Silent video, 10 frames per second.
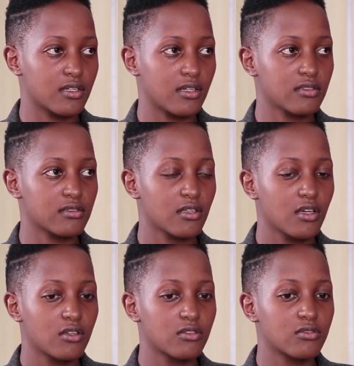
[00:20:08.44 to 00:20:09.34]
shares.
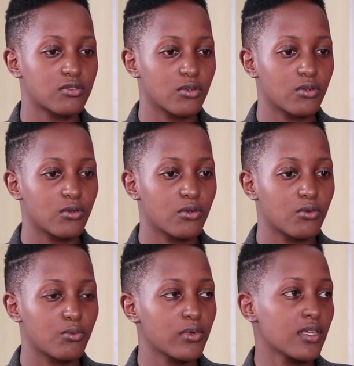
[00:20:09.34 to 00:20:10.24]
Sure. So
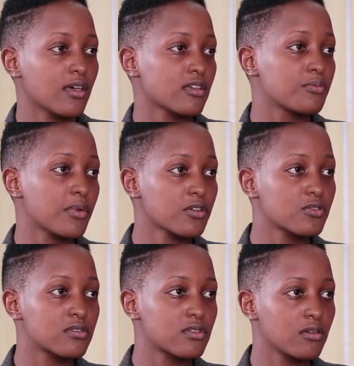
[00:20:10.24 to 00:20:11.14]
we expect
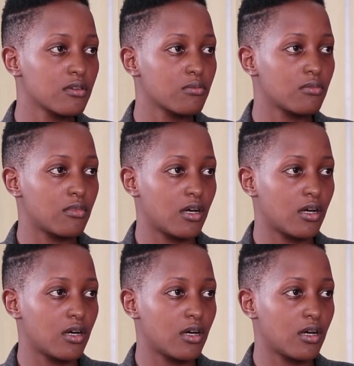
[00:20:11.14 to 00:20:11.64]
to see uh,